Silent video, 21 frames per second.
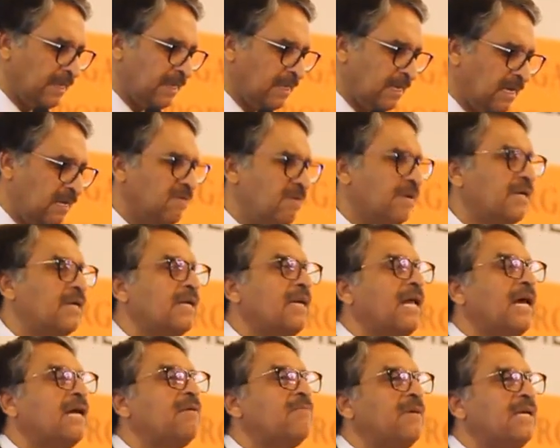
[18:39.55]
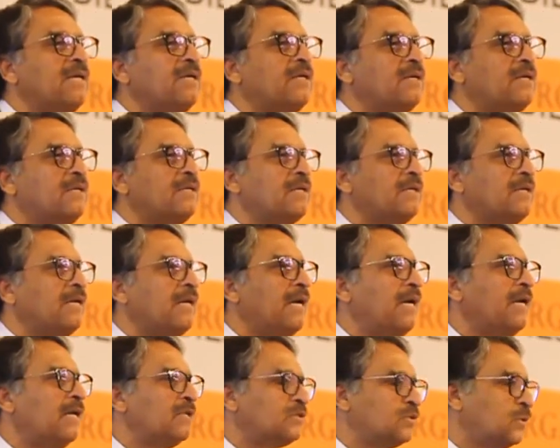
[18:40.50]
our alignment
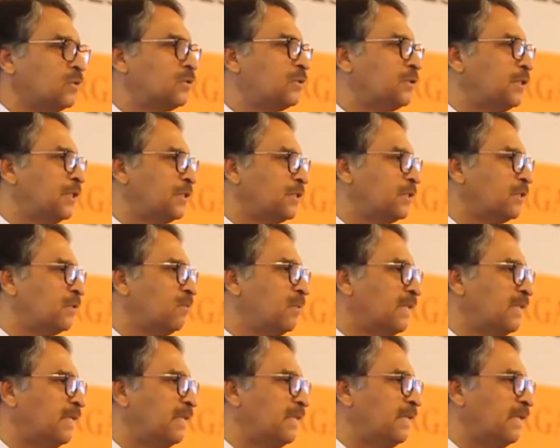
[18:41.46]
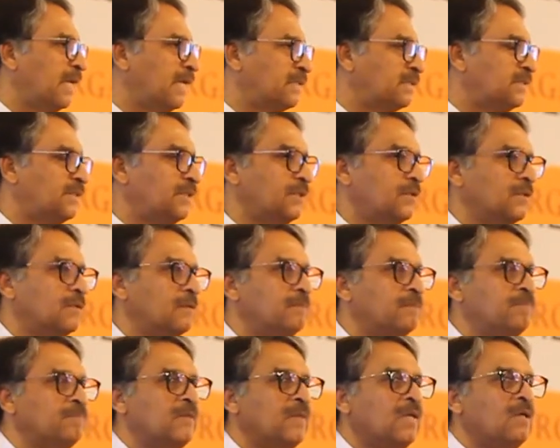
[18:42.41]
and association with the SCO,
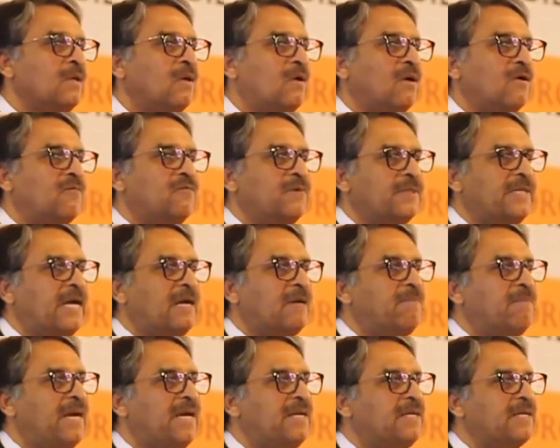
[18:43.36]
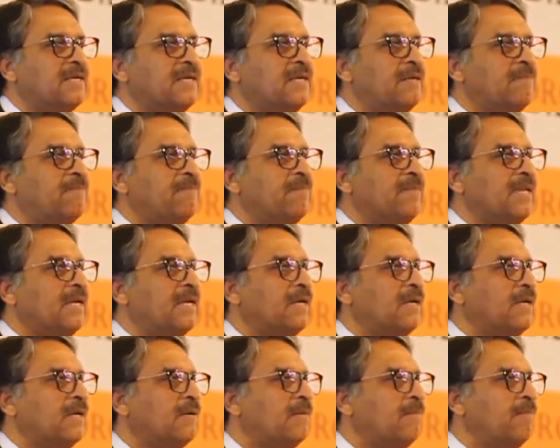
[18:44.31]
or for that matter,
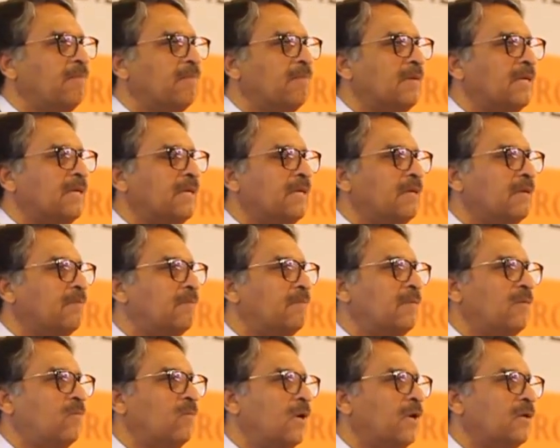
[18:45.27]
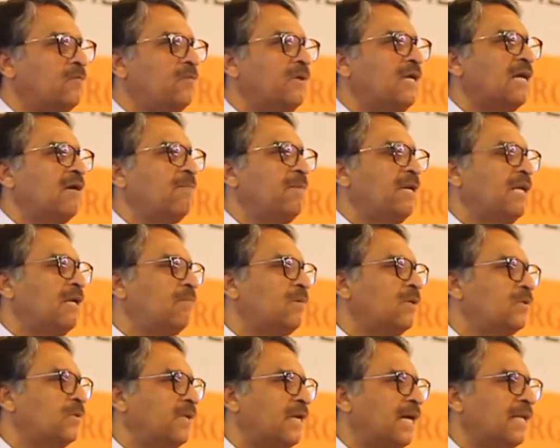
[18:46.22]
what we have been
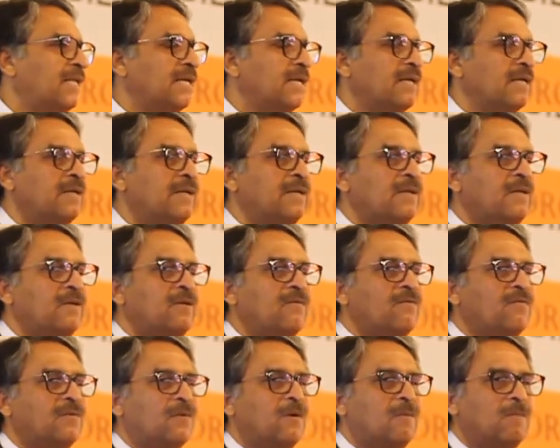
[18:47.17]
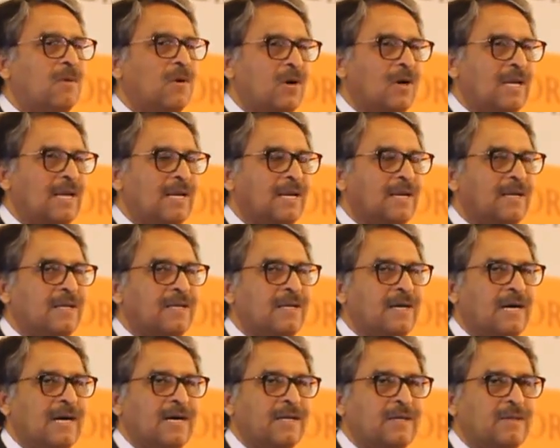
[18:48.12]
able to gather from
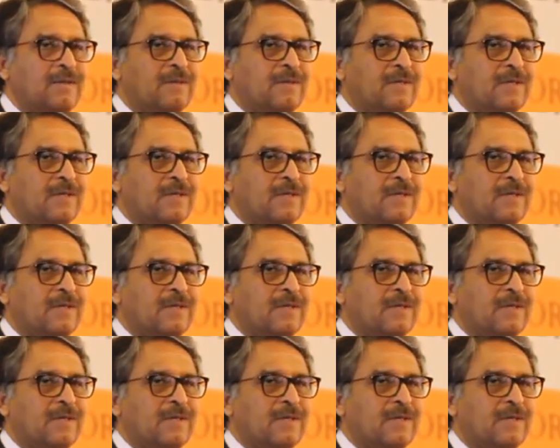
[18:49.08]
all our